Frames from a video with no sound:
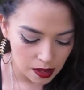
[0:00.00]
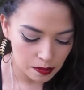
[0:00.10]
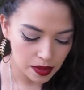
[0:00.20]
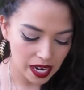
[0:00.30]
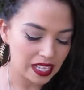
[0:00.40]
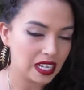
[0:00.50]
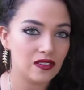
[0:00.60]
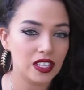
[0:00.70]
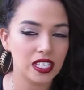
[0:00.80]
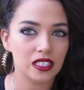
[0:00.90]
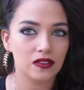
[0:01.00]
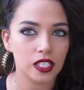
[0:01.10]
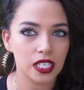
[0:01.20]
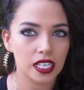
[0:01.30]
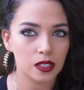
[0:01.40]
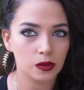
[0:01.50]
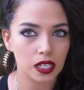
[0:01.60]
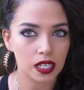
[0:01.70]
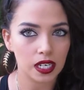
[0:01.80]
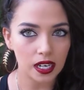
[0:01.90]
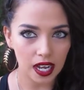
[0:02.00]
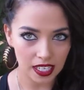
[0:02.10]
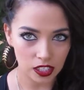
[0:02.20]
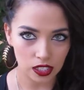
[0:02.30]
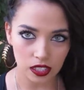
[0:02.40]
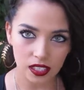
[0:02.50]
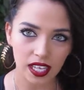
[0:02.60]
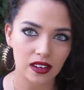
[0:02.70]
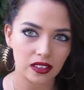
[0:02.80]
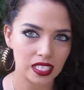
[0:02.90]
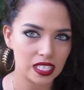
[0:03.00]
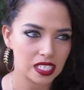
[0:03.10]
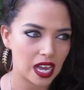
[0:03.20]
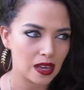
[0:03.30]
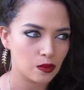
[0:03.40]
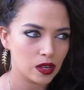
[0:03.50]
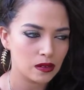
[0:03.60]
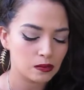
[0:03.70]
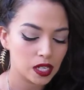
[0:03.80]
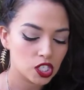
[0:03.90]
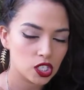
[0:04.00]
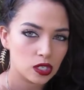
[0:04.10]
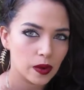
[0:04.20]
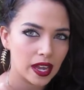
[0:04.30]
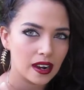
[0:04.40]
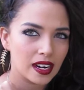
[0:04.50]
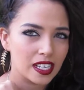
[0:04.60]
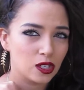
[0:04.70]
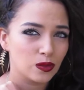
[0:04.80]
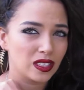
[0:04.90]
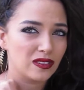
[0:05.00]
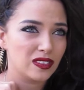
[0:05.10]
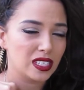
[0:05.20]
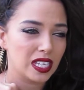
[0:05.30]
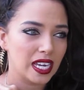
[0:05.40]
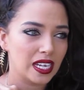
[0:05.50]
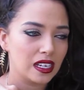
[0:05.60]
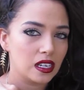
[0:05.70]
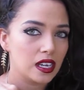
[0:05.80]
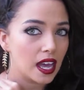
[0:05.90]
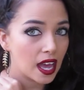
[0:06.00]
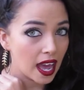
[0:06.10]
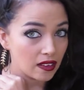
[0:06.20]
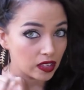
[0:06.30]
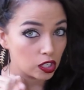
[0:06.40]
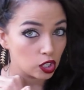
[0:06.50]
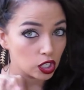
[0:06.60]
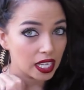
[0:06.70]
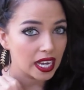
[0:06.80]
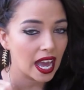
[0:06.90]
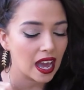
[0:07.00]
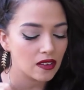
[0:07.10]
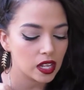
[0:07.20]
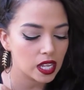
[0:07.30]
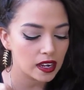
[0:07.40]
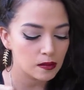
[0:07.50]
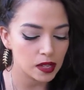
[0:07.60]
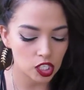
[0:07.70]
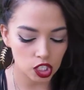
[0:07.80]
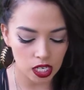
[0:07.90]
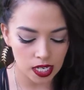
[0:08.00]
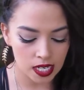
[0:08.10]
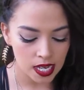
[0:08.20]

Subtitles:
But I love this for days where I can't really decide what blush to wear, and I don't really feel like having it look like I have a lot of blush on.